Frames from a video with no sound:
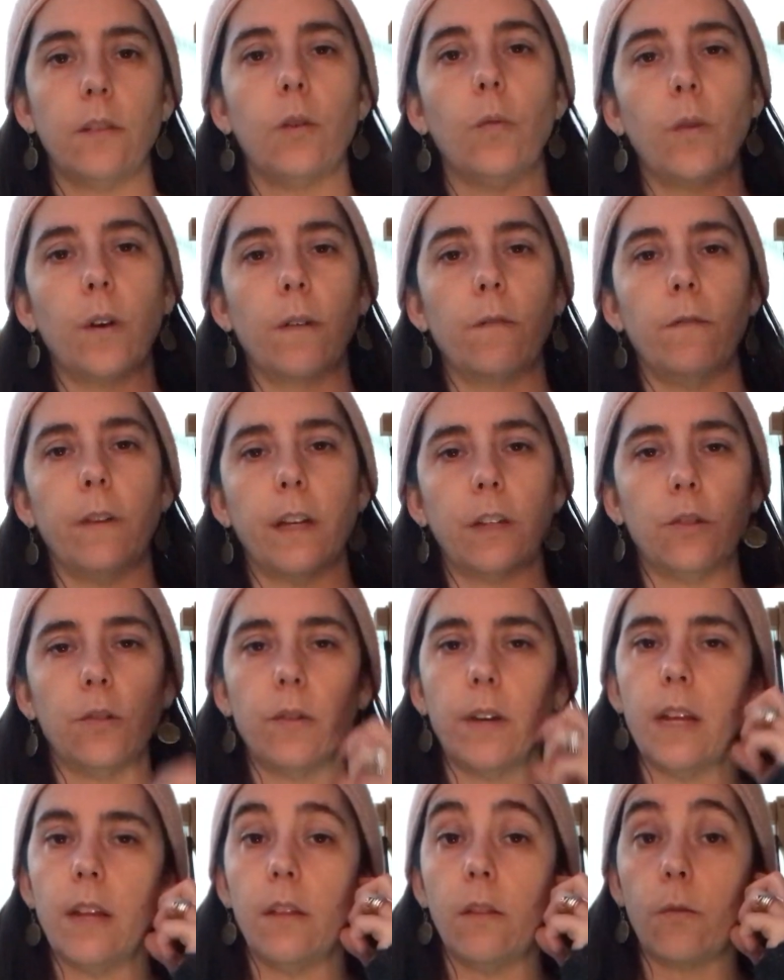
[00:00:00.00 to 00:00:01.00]
the word
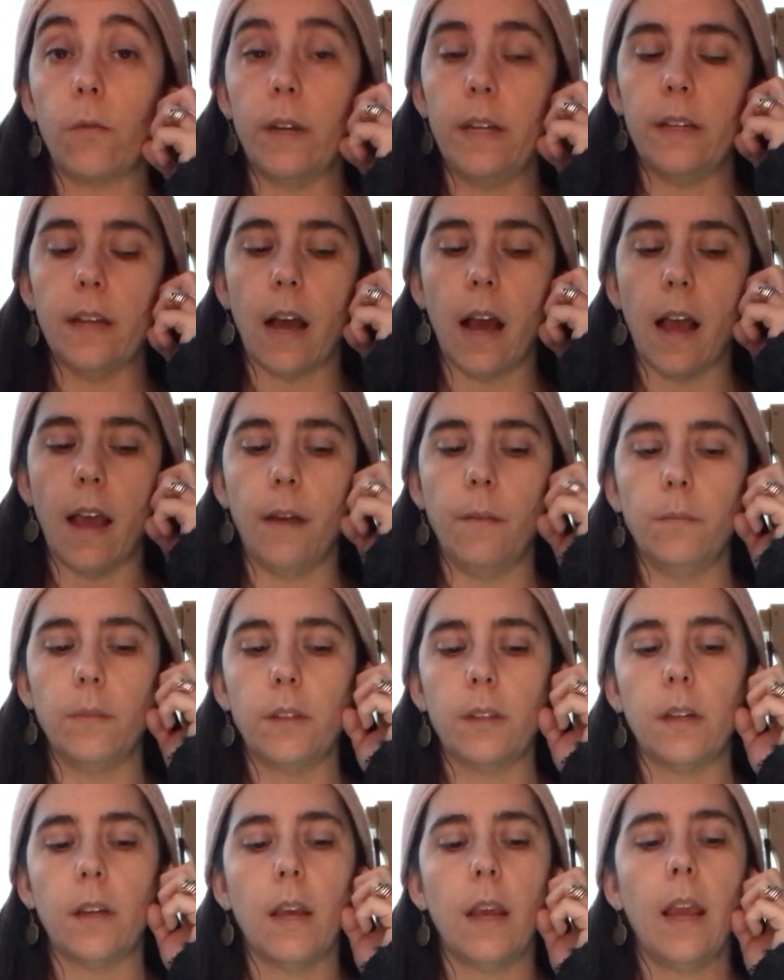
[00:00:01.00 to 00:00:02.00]
victory, 3
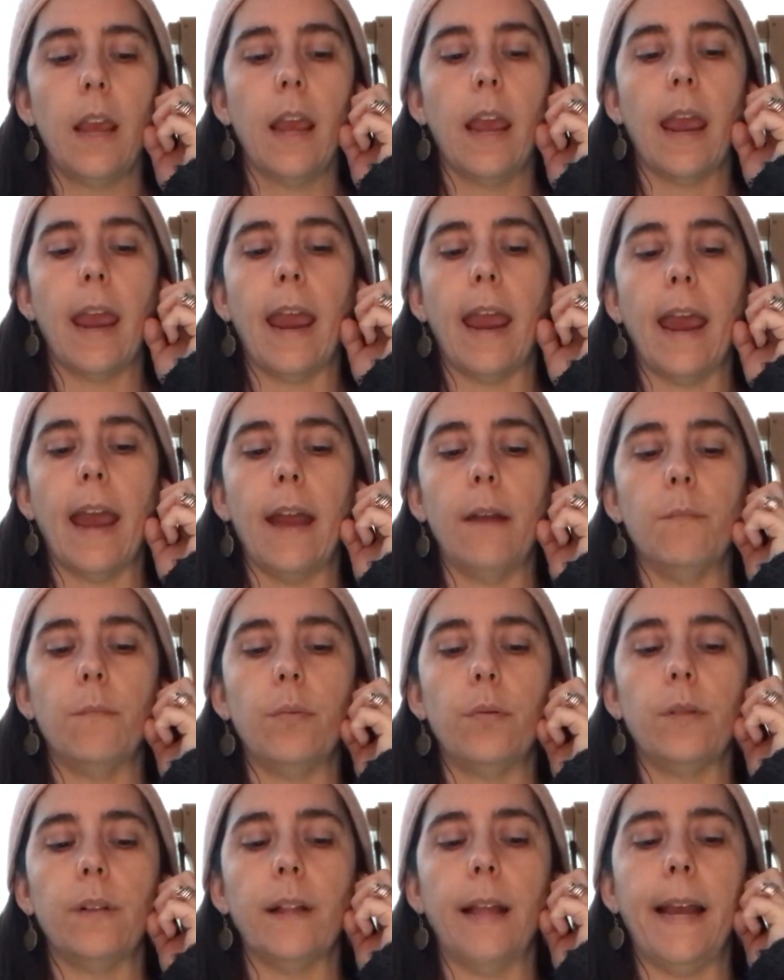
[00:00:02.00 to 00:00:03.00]
times, and
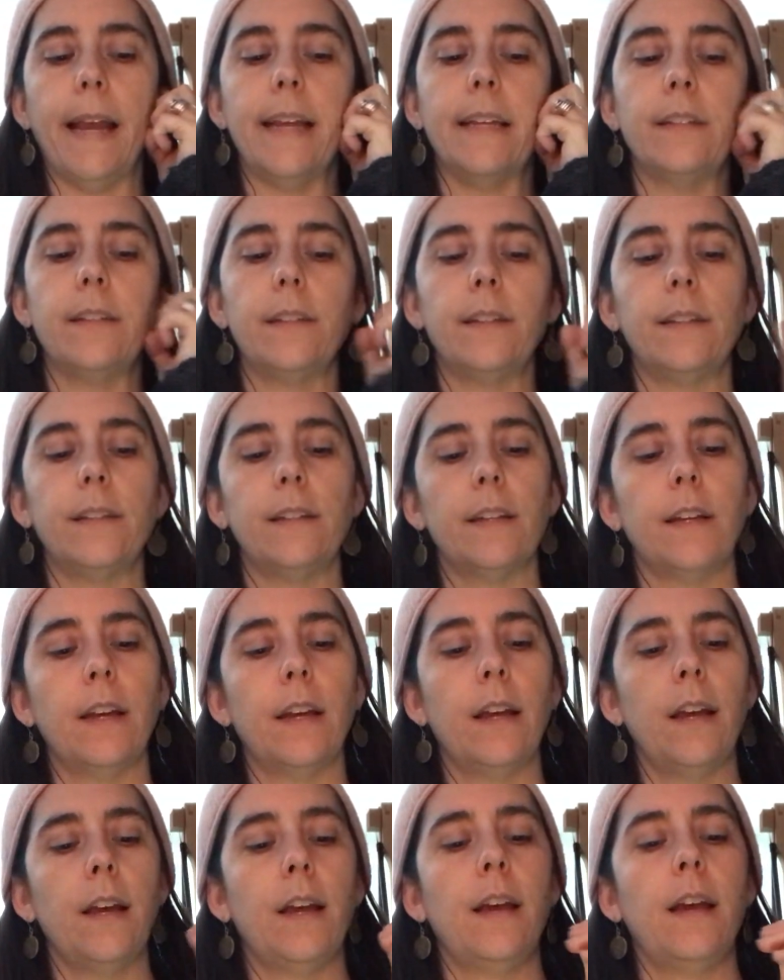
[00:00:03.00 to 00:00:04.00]
place
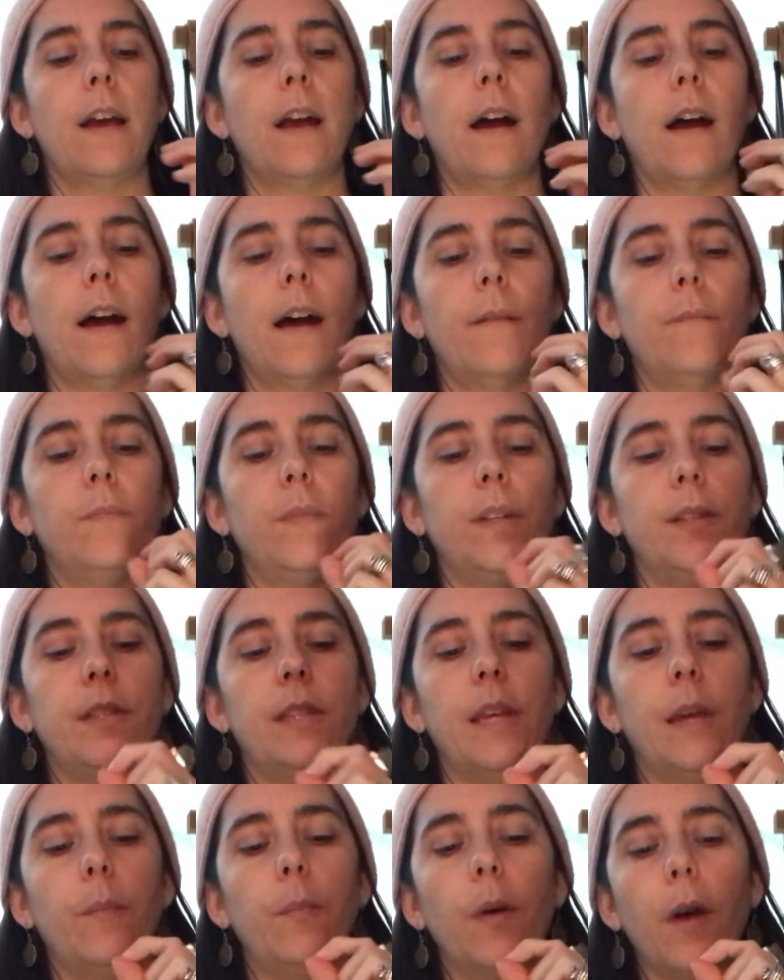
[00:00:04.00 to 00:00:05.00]
the
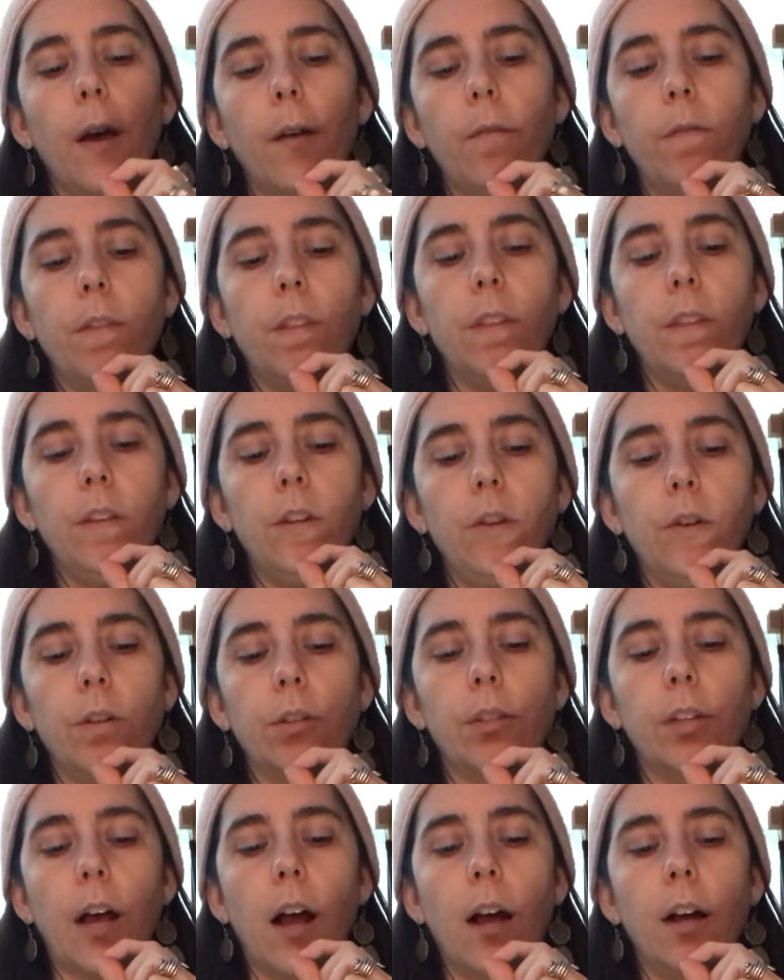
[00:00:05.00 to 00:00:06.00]
tip of your
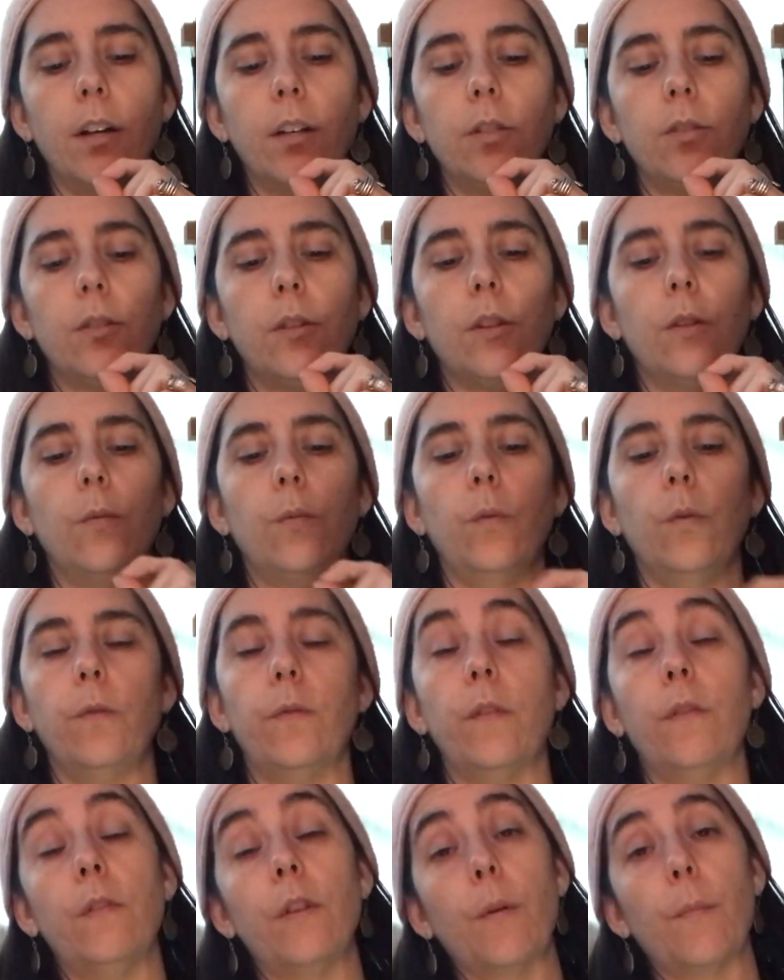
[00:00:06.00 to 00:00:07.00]
tongue to the roof
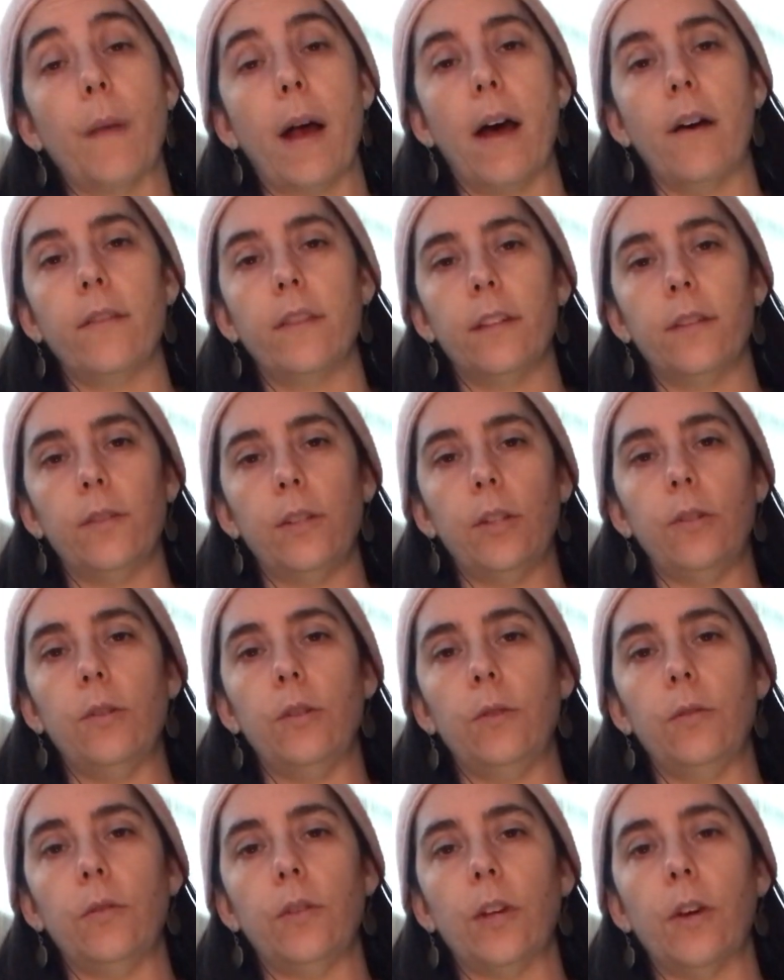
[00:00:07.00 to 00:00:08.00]
of your mouth as you
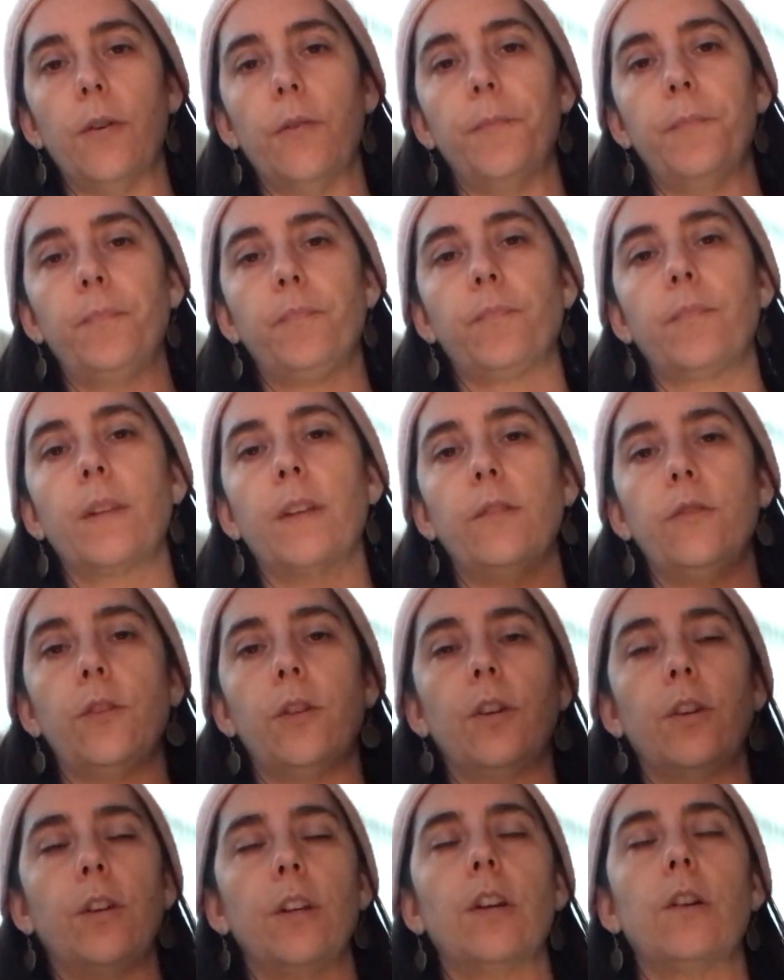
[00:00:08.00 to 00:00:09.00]
do so. So
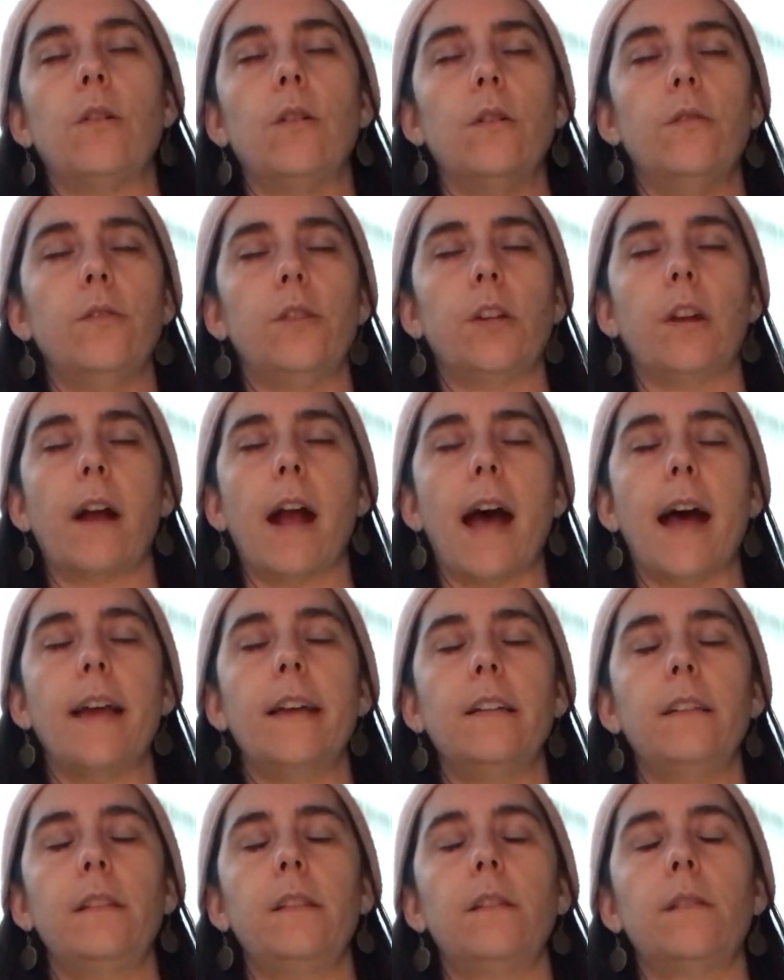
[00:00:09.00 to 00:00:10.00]
you're going to close your
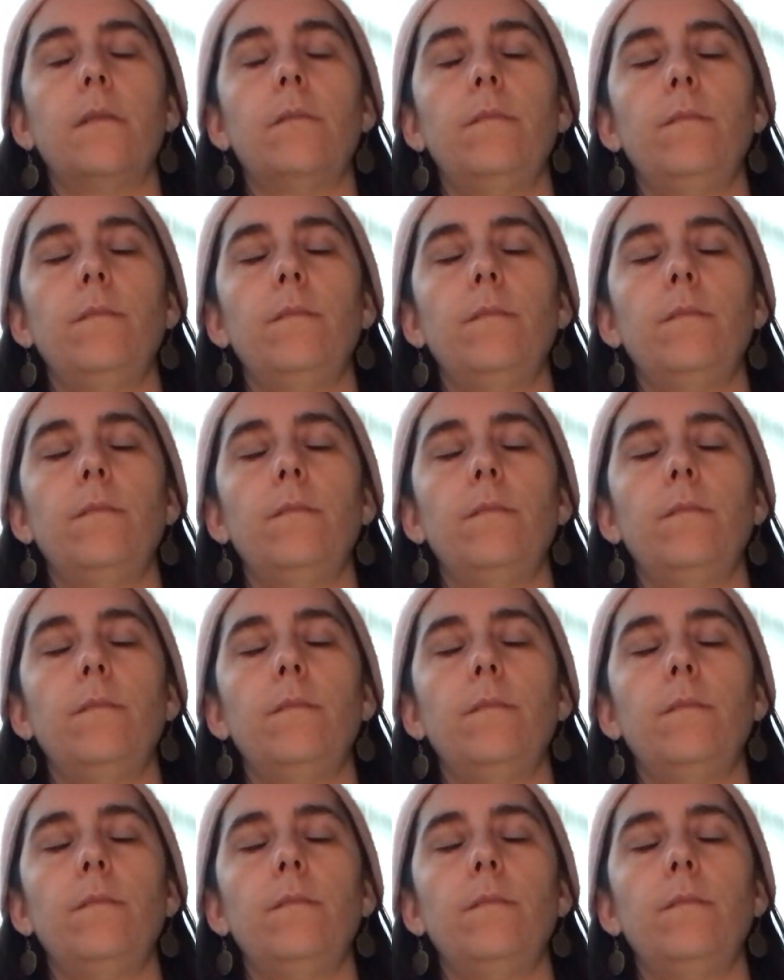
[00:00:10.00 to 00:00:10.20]
eyes,